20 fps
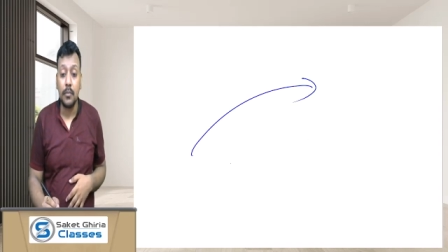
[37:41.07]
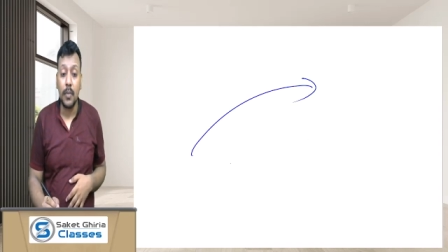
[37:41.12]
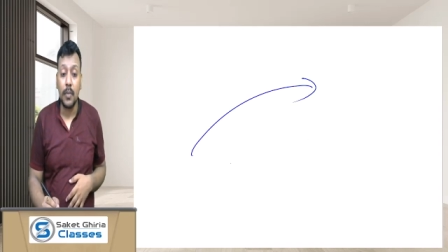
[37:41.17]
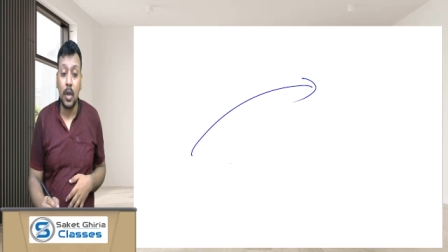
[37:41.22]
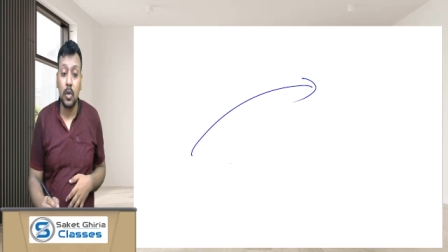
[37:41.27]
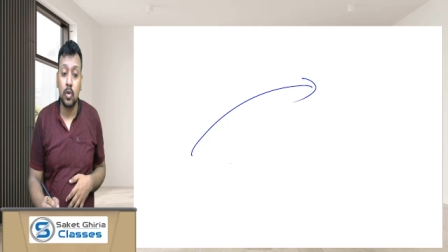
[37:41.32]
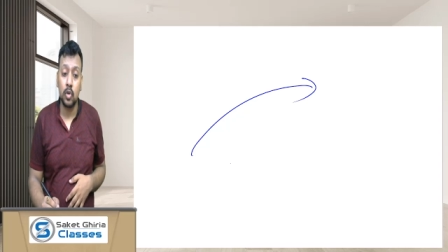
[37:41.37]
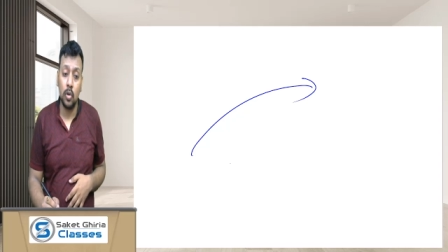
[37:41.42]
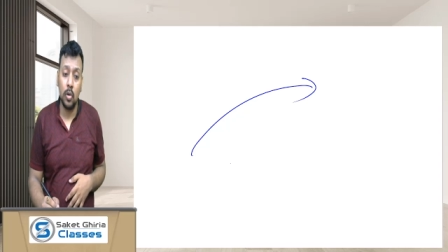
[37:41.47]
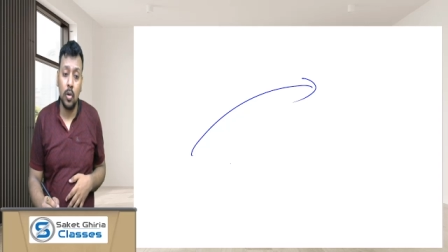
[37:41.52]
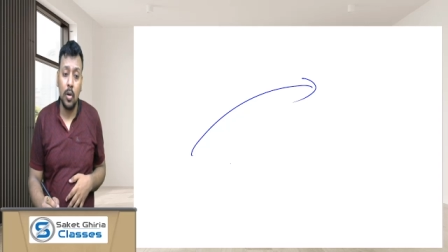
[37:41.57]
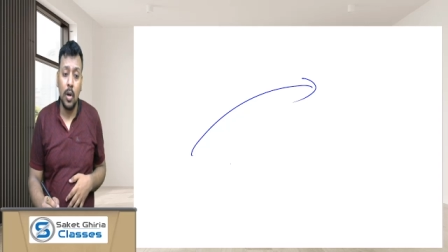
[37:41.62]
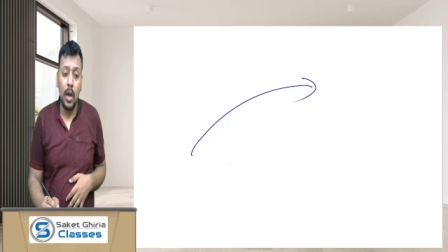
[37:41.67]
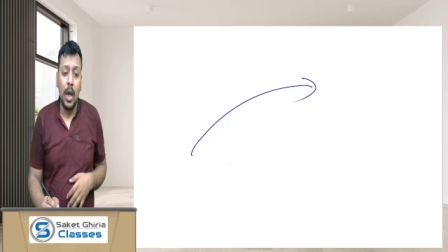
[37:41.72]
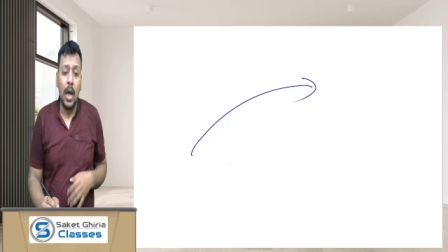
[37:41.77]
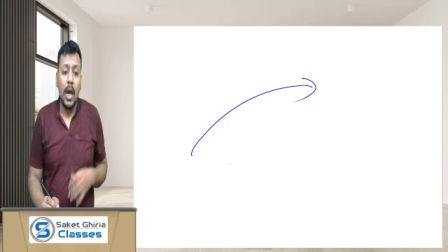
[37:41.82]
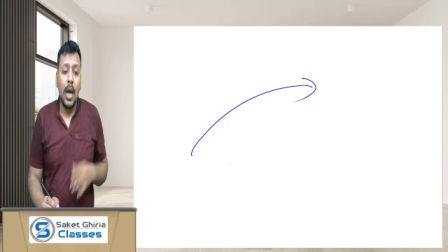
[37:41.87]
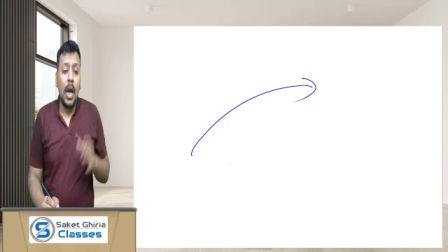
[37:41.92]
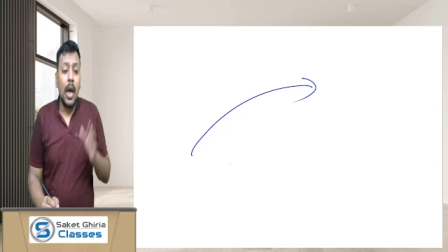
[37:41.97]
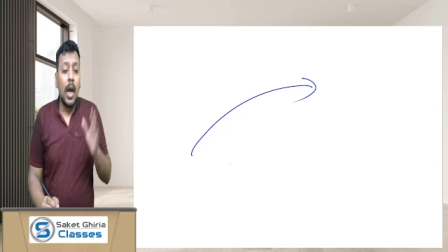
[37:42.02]
So
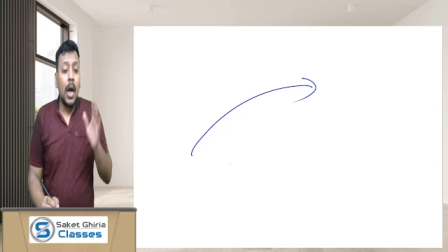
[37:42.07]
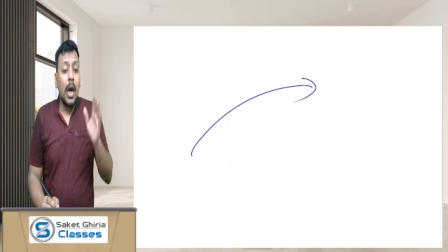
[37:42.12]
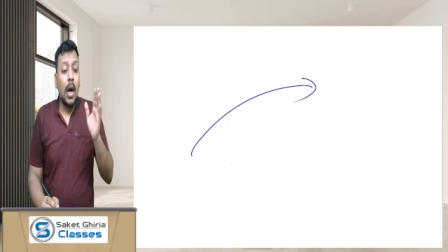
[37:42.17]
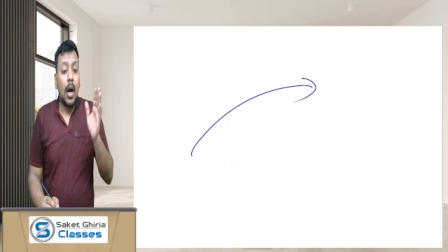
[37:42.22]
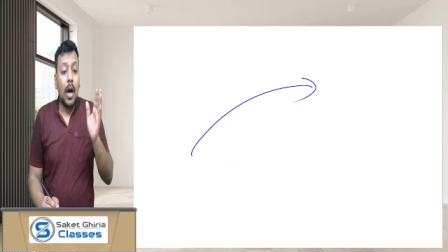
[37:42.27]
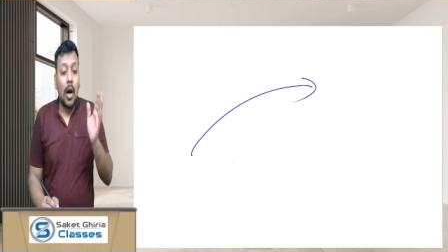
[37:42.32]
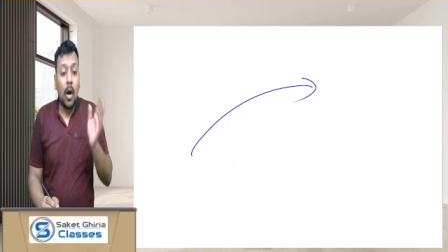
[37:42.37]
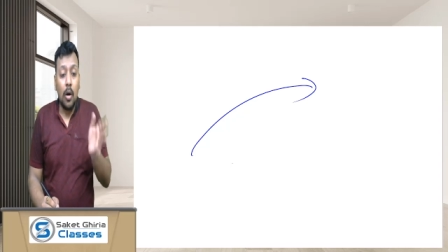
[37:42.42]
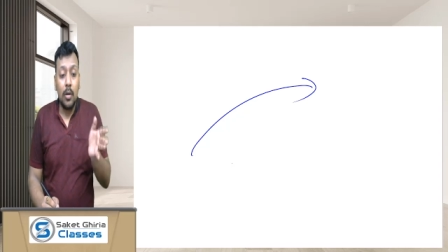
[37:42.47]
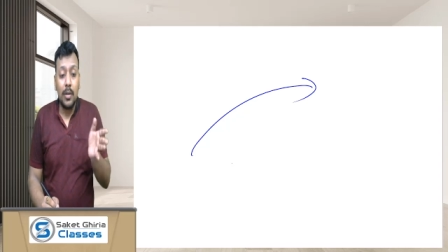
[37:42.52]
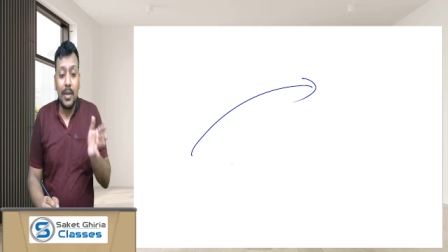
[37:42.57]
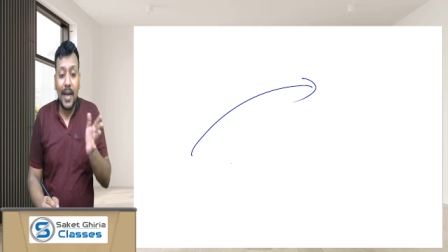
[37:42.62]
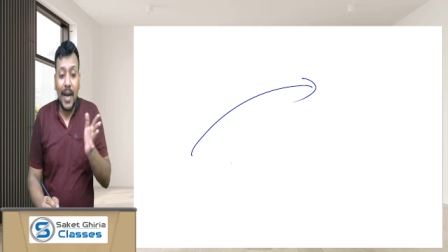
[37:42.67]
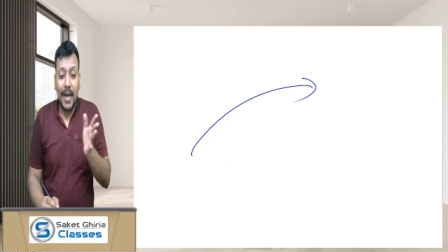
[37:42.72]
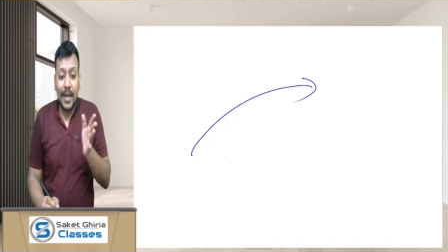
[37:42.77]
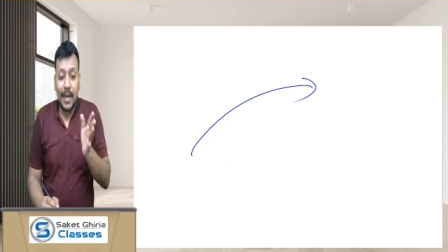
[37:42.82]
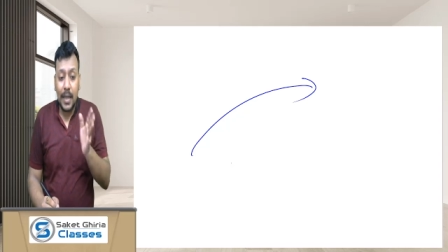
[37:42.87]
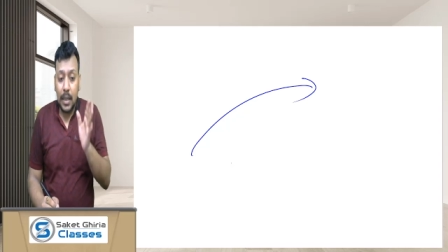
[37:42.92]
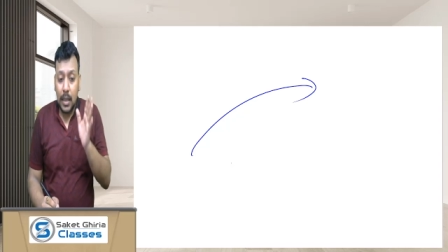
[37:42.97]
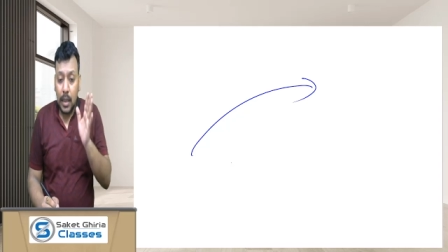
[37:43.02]
on
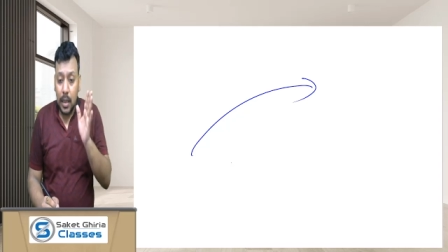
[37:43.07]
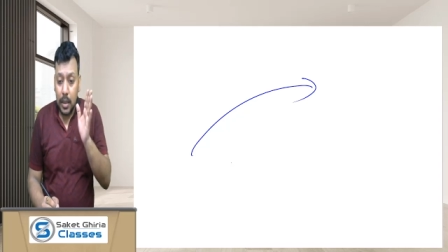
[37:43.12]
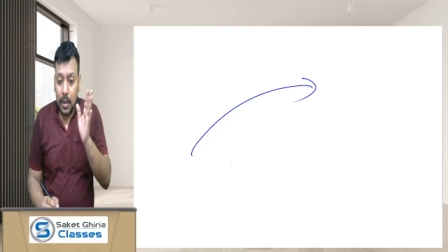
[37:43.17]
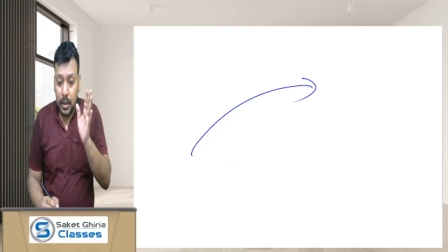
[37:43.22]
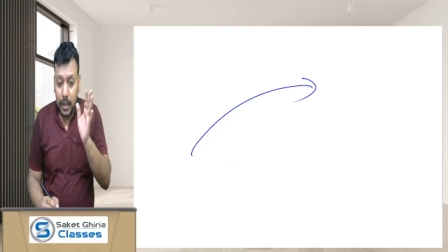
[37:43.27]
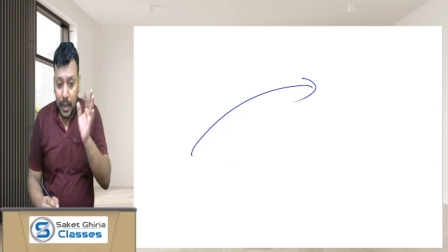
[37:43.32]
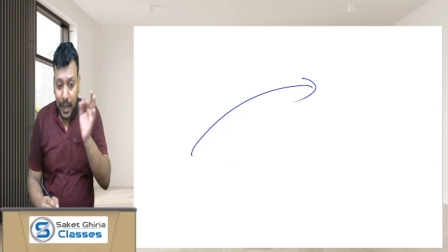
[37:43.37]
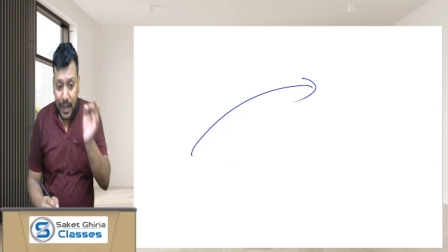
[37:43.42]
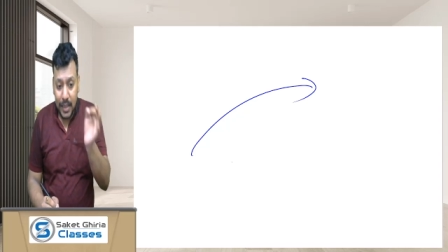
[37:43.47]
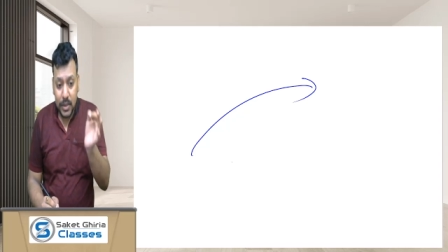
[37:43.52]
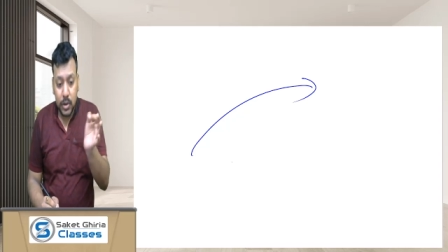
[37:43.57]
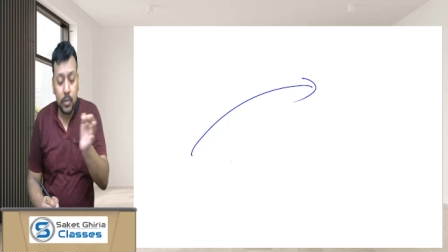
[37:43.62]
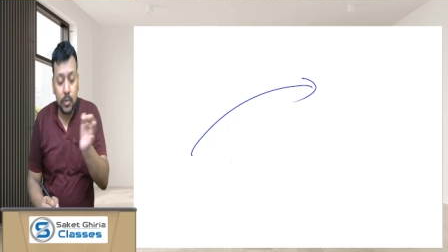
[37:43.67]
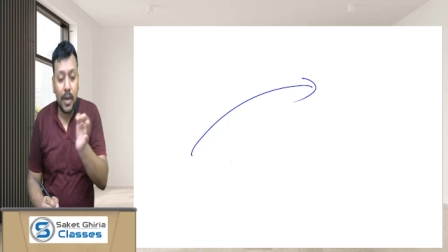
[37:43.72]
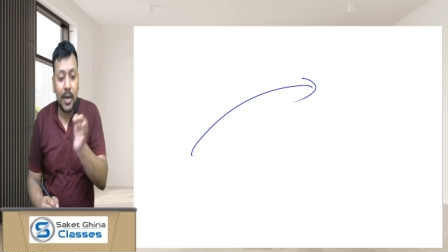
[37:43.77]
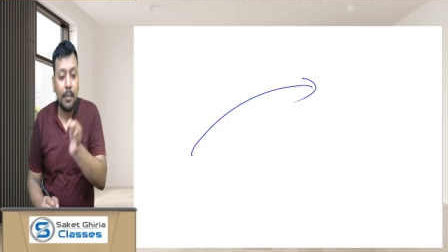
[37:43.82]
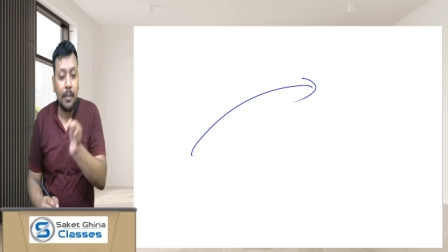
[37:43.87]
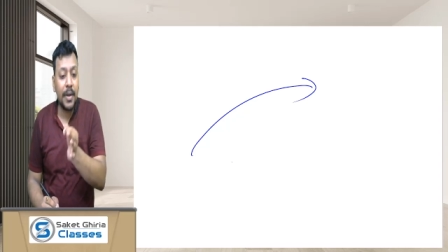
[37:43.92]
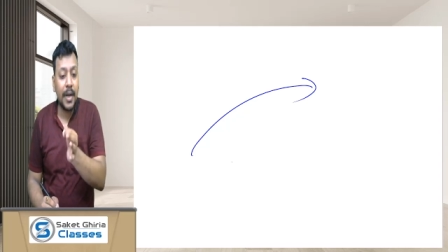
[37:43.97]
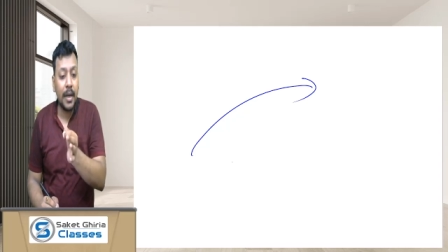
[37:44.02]
that, as you are
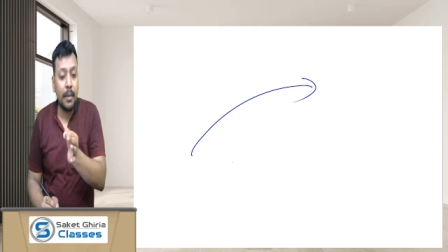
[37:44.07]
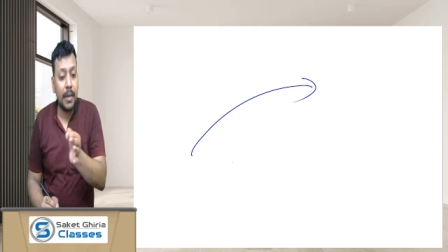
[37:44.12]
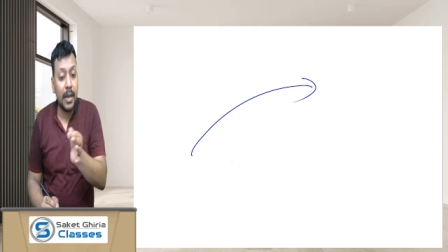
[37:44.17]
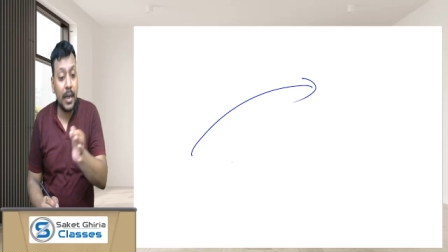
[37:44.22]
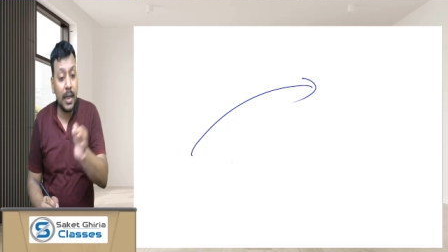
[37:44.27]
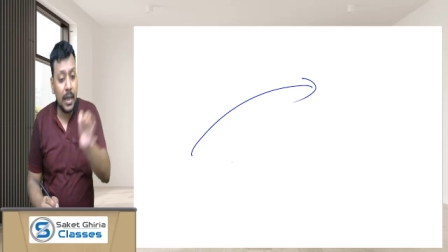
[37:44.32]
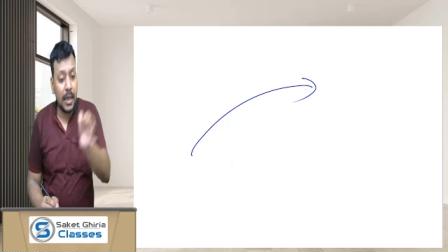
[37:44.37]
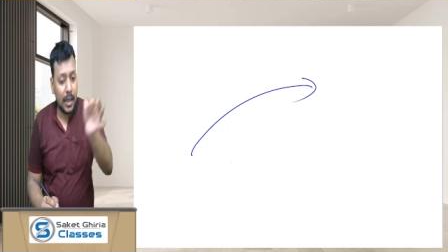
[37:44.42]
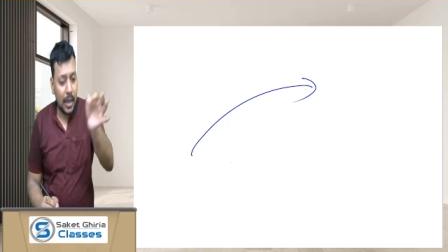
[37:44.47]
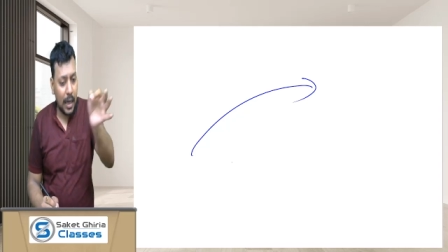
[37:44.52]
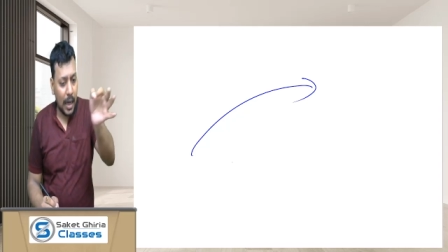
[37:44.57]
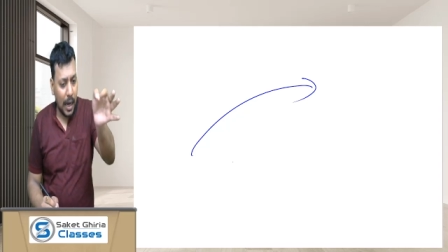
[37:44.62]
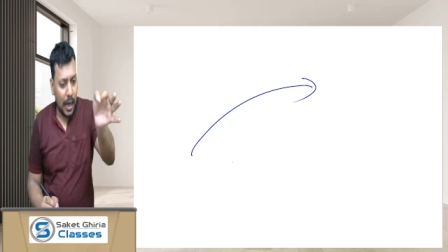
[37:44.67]
remitting money